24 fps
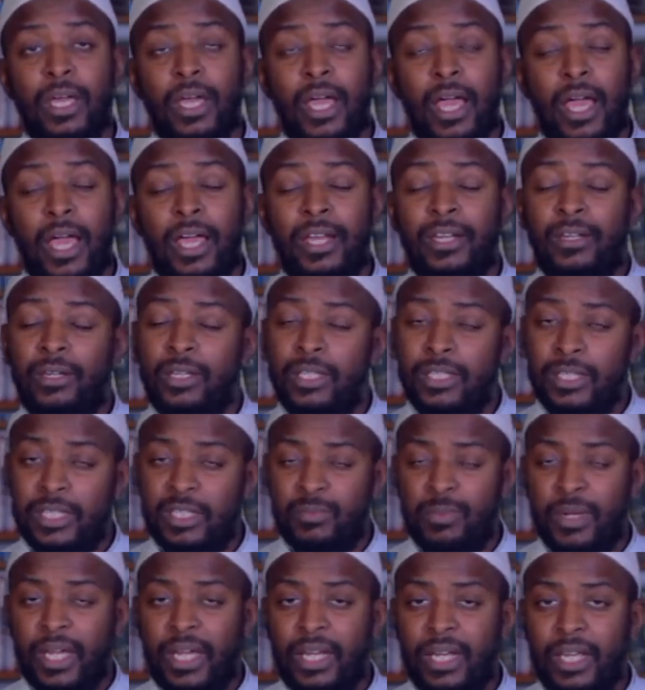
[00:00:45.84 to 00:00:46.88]
and this is
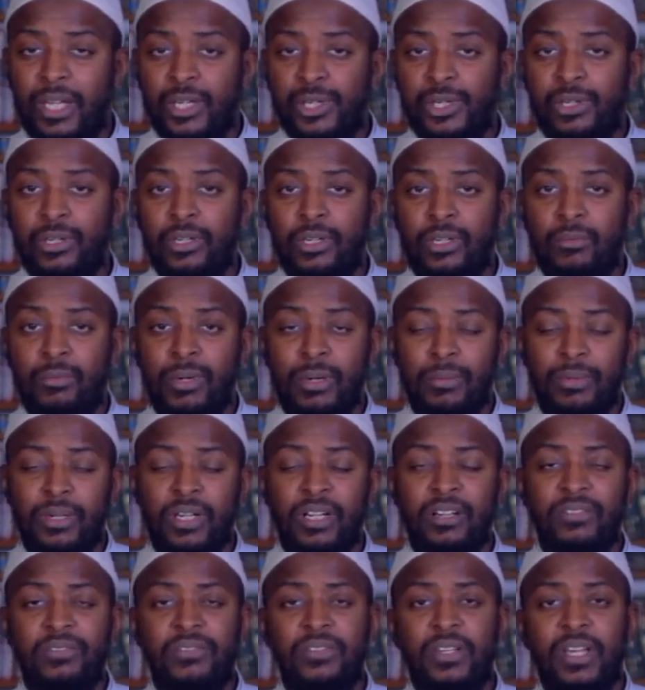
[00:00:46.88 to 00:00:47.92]
speculation on my
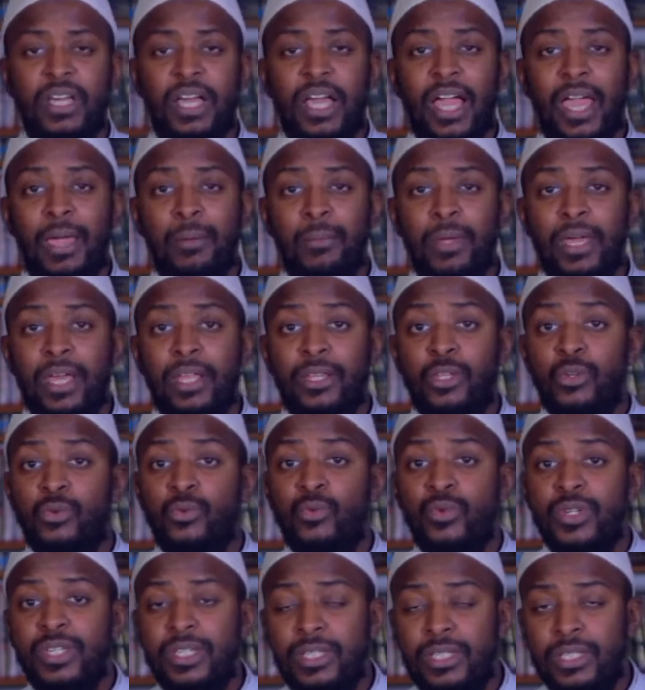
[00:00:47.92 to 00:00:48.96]
behalf, the
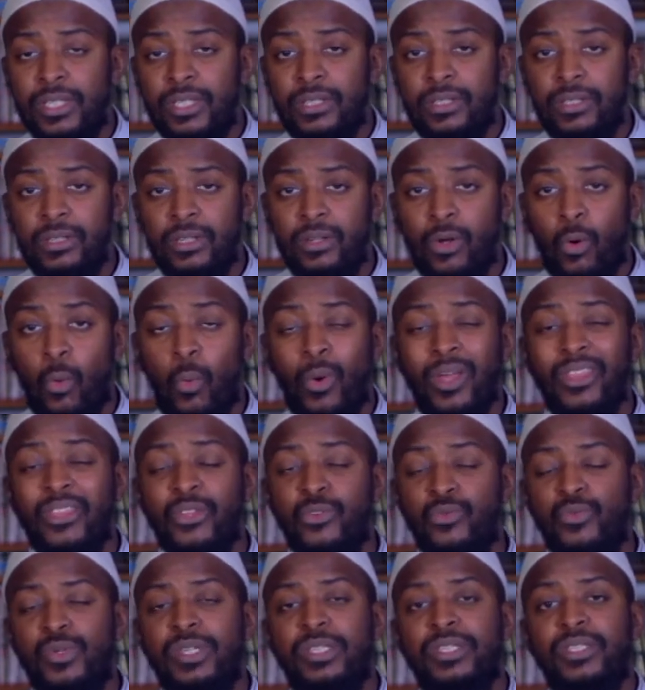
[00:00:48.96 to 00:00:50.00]
reason, or one of the
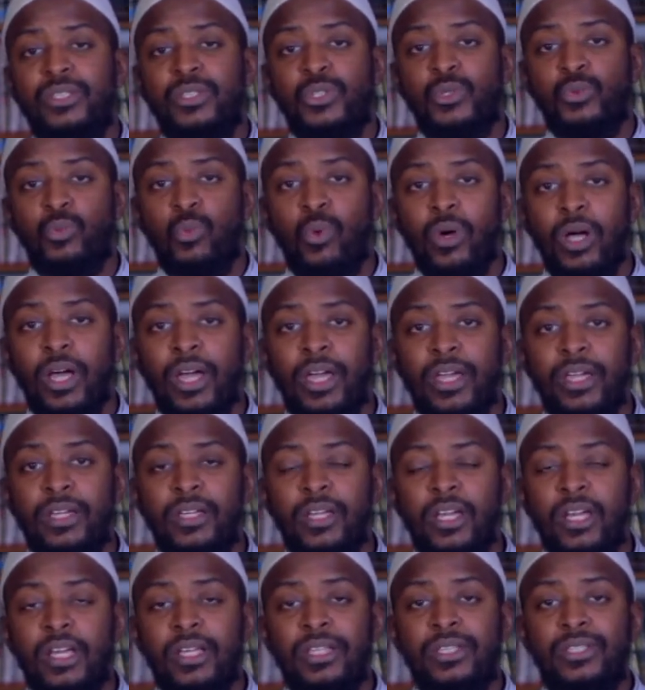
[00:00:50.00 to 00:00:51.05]
reasons why
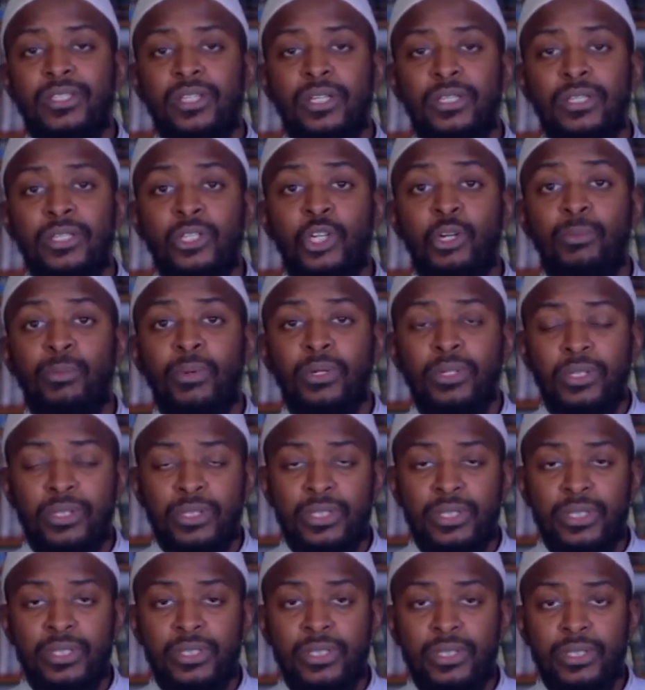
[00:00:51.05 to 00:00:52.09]
certain
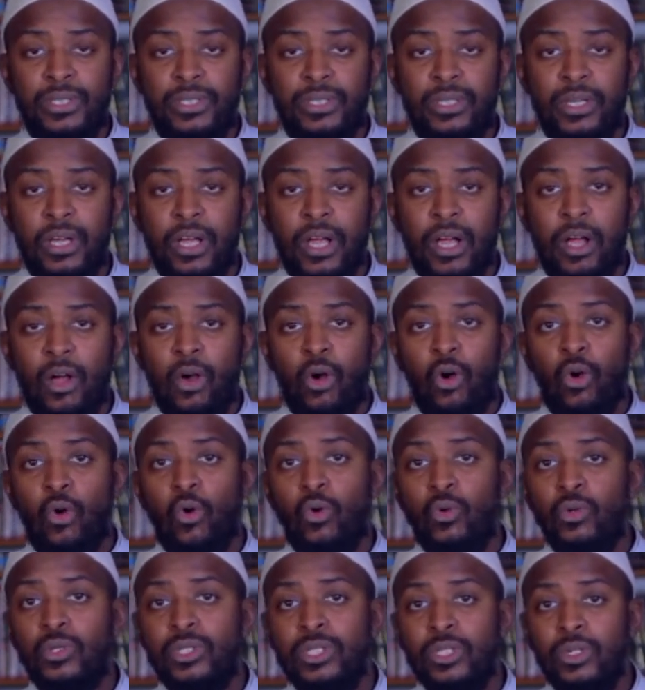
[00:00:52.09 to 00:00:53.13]
commodities
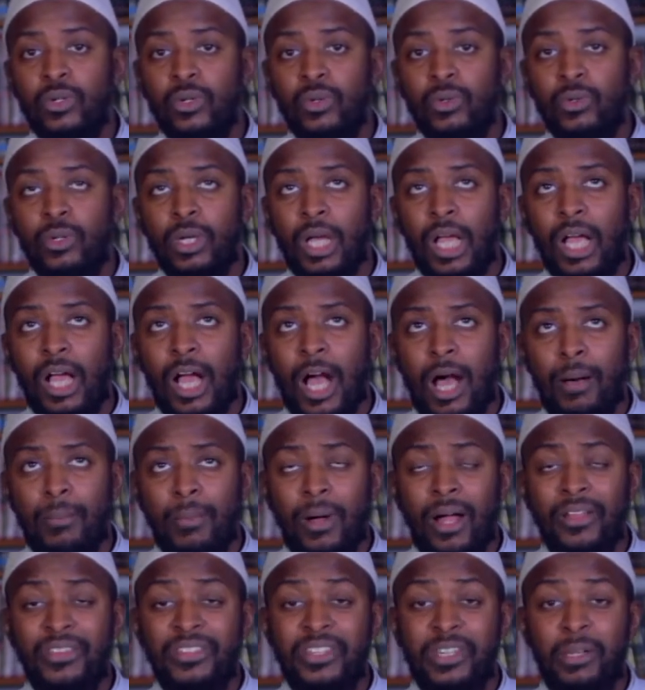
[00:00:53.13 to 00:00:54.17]
also come
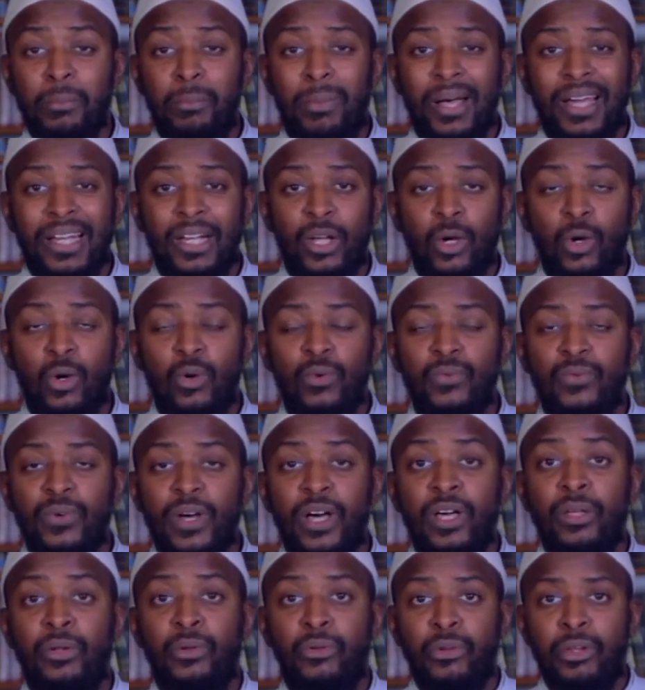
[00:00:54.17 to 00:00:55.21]
under the banner of
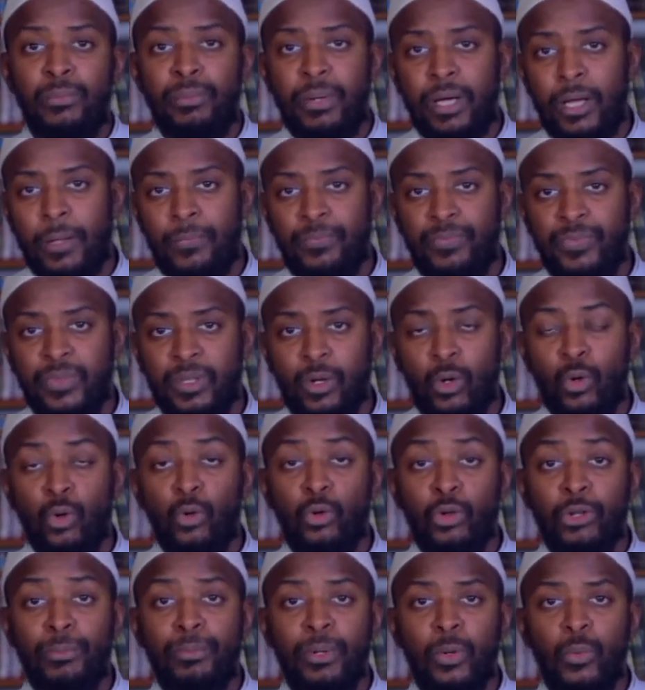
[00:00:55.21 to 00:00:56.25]
a riba or
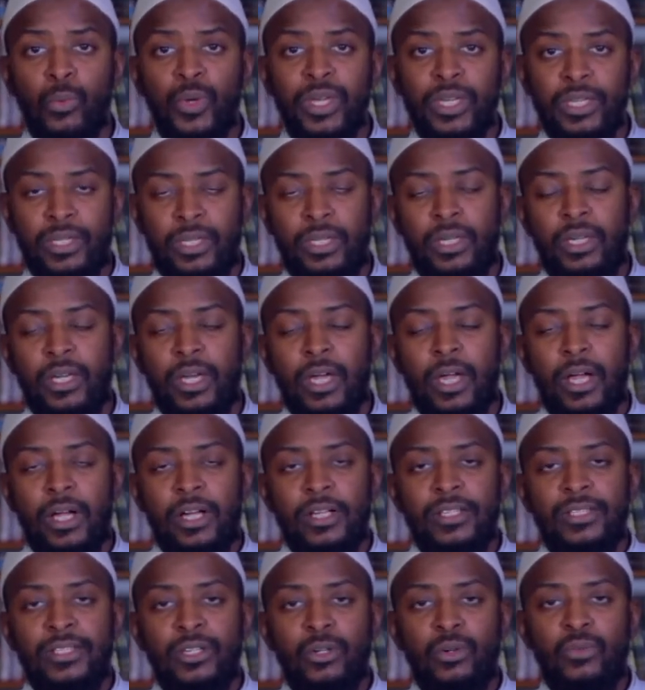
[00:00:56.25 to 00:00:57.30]
ribawi.
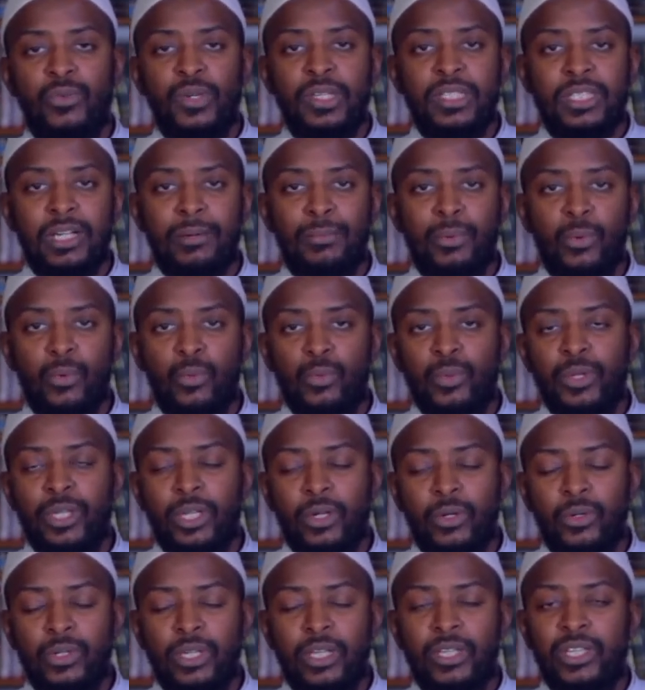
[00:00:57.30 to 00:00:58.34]
So, for example, we
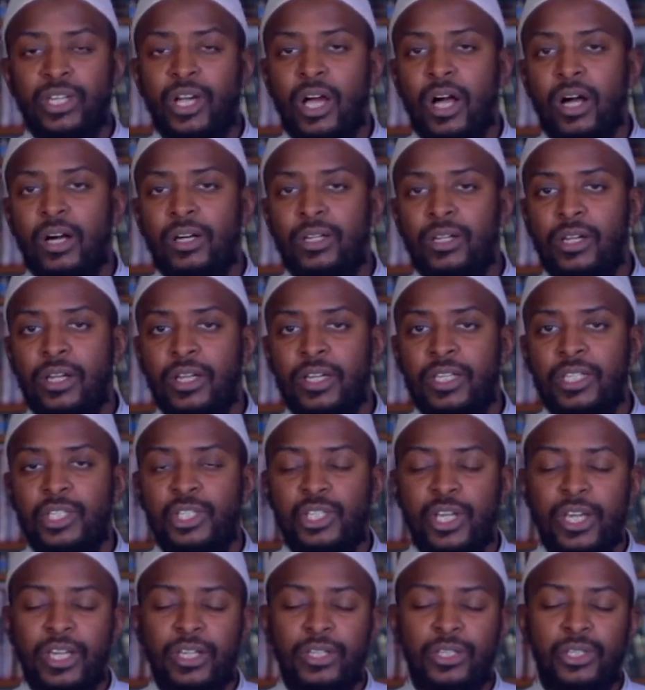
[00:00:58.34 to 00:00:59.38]
know that you can't
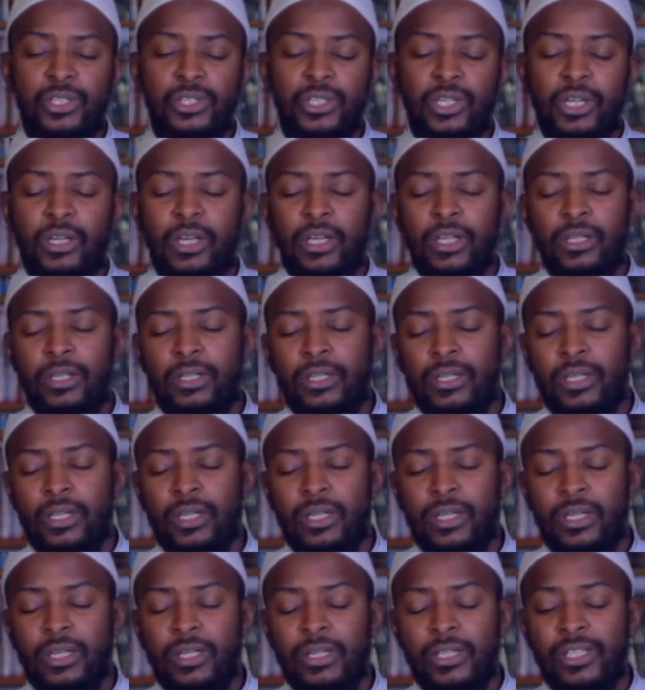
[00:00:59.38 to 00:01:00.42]
exchange, and
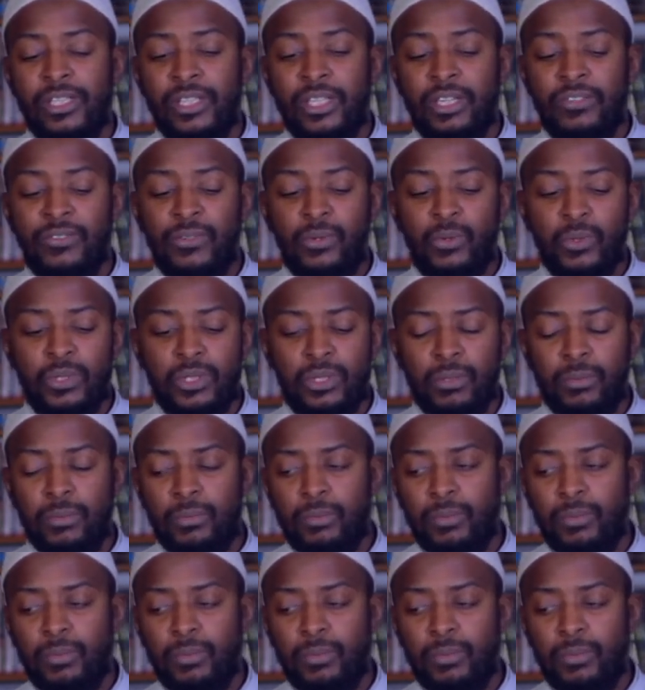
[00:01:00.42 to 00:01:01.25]
if you was to